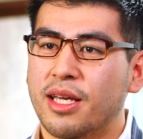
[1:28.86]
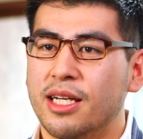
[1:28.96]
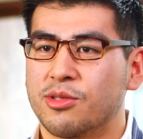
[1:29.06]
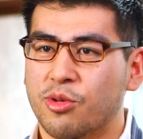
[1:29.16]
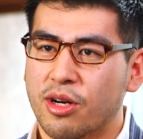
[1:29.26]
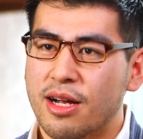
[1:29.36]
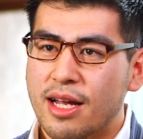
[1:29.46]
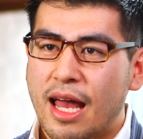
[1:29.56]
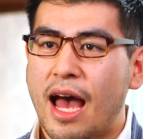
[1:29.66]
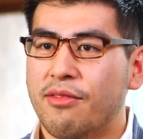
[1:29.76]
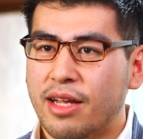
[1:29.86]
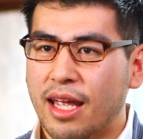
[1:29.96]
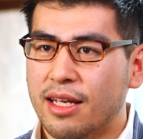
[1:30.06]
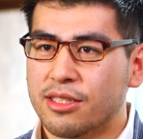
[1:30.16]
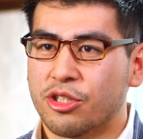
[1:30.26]
Because we're
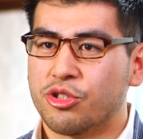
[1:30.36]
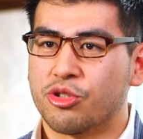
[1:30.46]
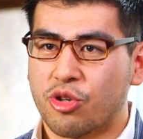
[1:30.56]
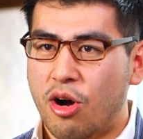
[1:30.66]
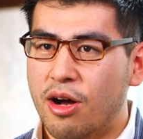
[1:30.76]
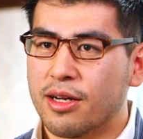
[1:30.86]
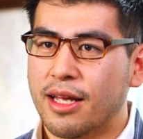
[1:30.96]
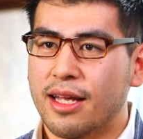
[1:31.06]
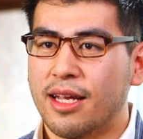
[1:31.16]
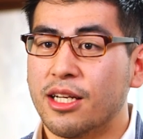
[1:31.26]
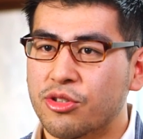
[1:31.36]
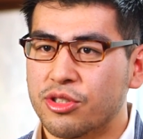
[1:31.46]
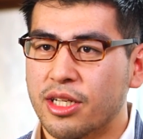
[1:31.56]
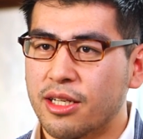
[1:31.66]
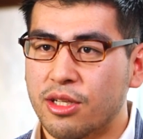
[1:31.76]
advocating such strong and
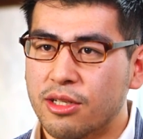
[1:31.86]
interesting,